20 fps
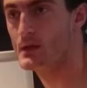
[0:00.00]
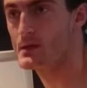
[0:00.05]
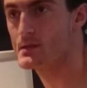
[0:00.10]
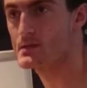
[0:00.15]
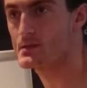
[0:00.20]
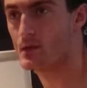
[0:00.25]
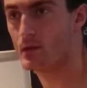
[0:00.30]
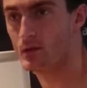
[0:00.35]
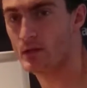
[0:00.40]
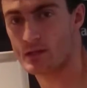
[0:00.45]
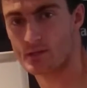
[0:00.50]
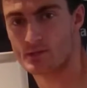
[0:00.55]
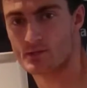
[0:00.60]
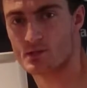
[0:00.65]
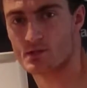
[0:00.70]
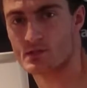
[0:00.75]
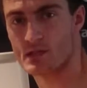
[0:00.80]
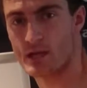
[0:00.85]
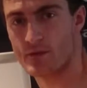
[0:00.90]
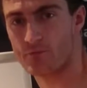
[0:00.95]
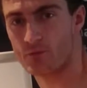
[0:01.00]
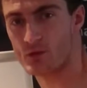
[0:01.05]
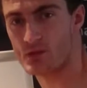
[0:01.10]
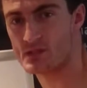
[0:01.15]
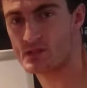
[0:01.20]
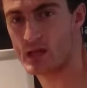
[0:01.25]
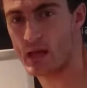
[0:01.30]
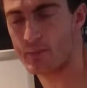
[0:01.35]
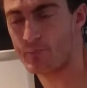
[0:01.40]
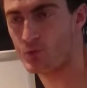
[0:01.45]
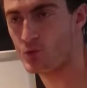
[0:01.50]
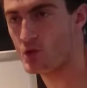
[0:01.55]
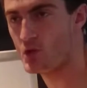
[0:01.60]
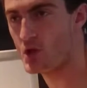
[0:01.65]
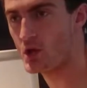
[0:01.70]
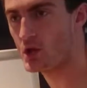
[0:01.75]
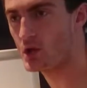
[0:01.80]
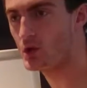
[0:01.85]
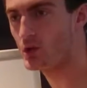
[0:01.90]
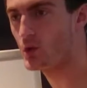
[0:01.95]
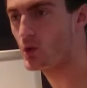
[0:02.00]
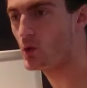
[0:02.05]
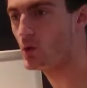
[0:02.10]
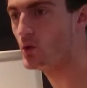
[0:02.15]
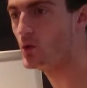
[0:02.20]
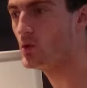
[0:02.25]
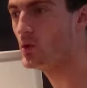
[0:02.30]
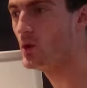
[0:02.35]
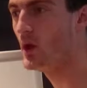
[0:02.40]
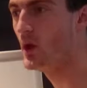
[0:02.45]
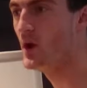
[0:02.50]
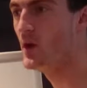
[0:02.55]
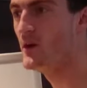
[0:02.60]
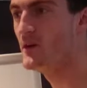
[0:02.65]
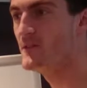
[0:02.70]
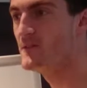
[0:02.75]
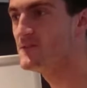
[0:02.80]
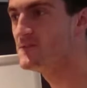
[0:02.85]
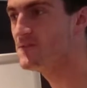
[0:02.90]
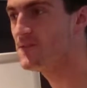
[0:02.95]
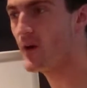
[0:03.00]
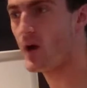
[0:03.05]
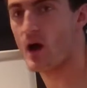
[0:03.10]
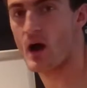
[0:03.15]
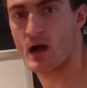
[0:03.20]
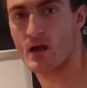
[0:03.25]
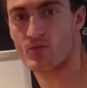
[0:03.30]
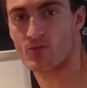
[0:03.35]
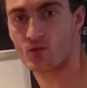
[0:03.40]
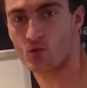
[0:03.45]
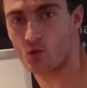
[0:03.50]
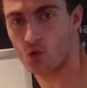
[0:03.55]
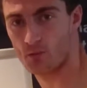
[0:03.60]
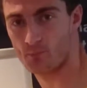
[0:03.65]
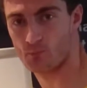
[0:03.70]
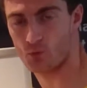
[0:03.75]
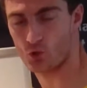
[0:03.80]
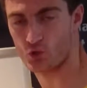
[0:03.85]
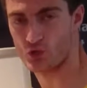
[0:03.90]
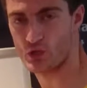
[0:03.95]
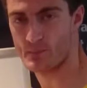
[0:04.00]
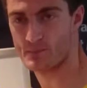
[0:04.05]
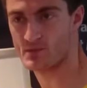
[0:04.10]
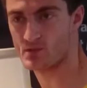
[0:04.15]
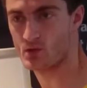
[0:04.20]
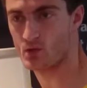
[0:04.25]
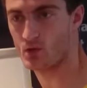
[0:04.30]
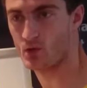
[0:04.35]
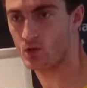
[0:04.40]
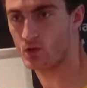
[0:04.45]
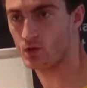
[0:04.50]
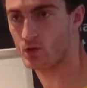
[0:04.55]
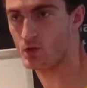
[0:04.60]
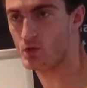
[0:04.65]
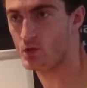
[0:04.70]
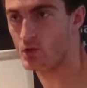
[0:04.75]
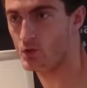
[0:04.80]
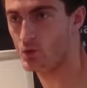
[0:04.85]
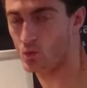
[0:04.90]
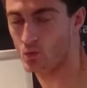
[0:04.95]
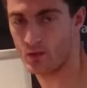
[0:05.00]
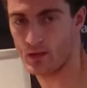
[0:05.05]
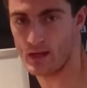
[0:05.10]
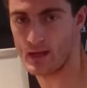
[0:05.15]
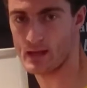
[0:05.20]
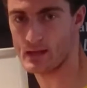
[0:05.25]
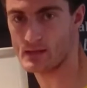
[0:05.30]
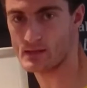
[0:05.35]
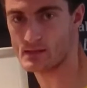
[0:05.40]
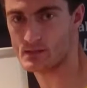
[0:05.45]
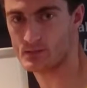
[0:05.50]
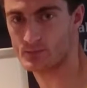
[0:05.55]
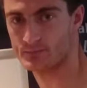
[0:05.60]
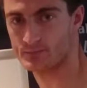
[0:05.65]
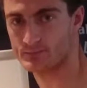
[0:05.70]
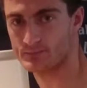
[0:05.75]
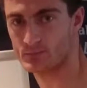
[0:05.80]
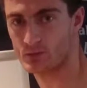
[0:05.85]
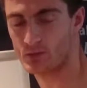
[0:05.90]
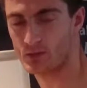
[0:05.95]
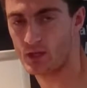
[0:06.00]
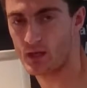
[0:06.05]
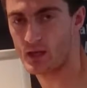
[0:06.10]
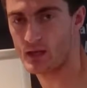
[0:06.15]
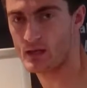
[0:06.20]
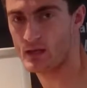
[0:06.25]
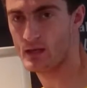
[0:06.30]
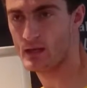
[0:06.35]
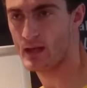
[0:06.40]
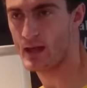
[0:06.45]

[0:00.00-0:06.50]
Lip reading: So let's just say, for example, you can do 5 good push-ups on your knees, okay?